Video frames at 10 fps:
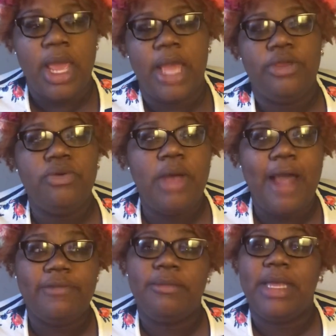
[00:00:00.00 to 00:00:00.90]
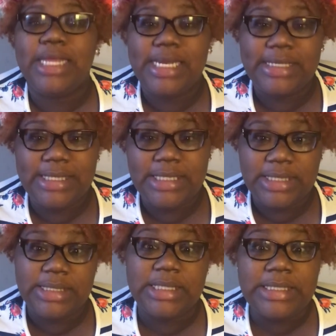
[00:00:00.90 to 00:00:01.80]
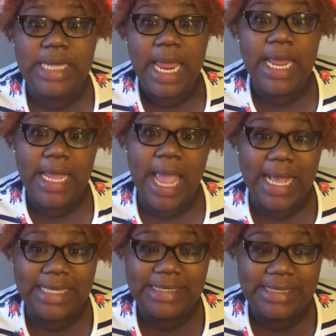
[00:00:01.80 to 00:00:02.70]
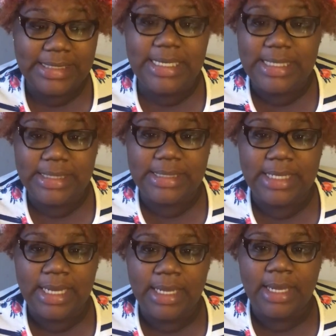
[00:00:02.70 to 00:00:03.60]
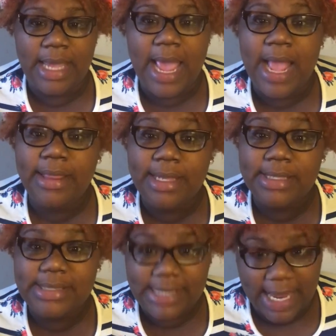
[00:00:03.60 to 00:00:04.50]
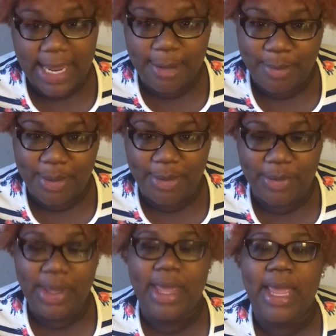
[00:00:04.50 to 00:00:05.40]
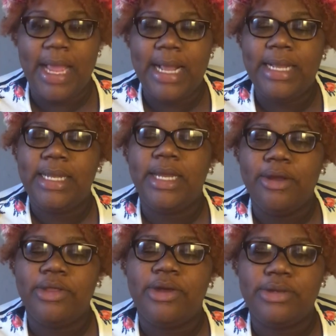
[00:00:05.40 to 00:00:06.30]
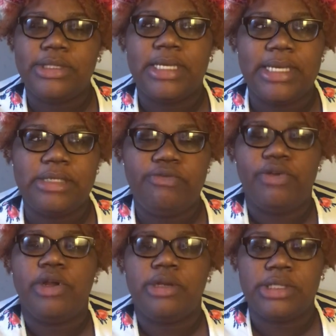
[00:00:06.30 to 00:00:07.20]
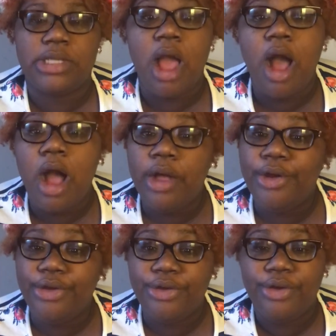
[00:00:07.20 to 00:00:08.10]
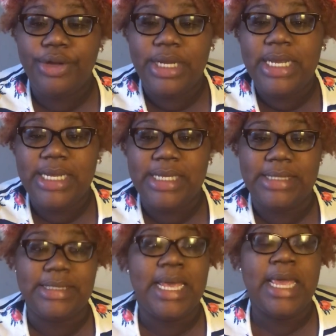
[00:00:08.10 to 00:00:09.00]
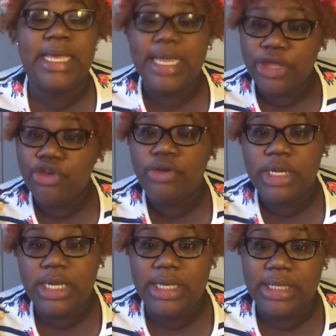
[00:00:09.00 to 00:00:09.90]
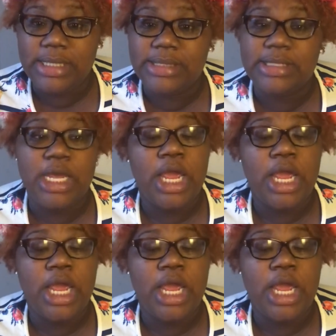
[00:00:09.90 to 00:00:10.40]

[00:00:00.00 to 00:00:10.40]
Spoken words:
And you have to make the decision to take a seat at the table and clear those things first. Conquer your needs. Get your needs.